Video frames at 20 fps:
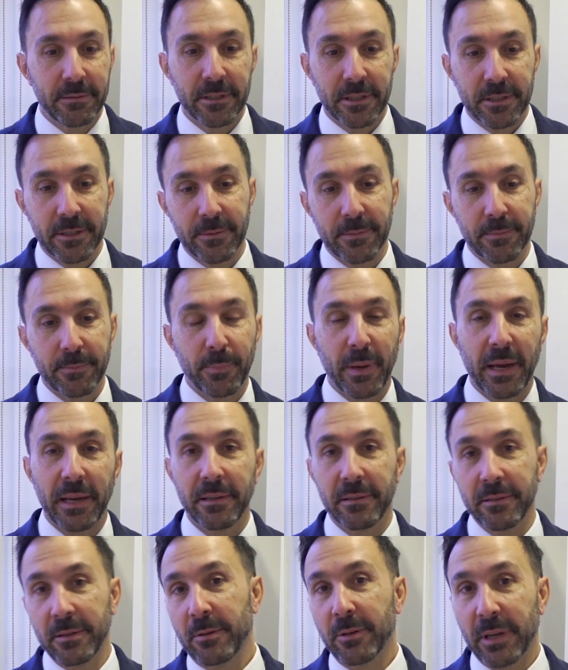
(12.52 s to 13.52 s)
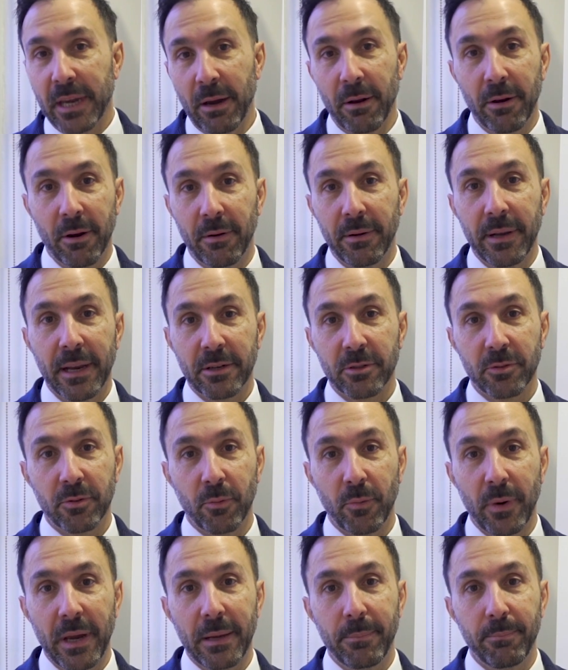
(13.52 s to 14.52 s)
Despite carrying on
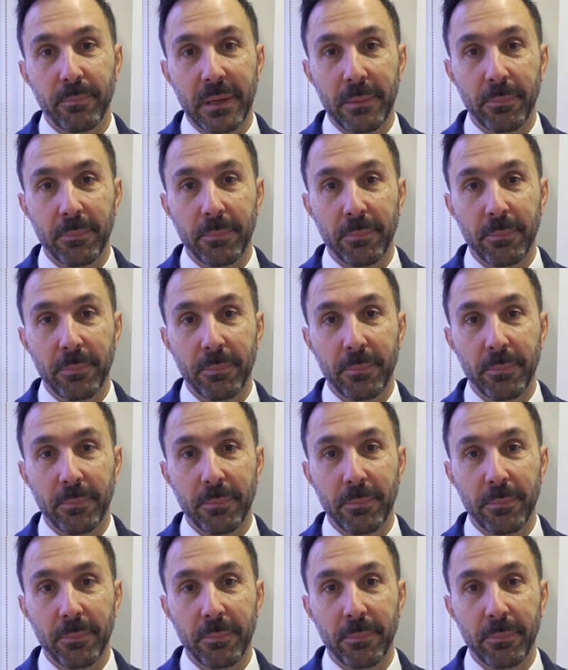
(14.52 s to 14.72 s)
extra weight,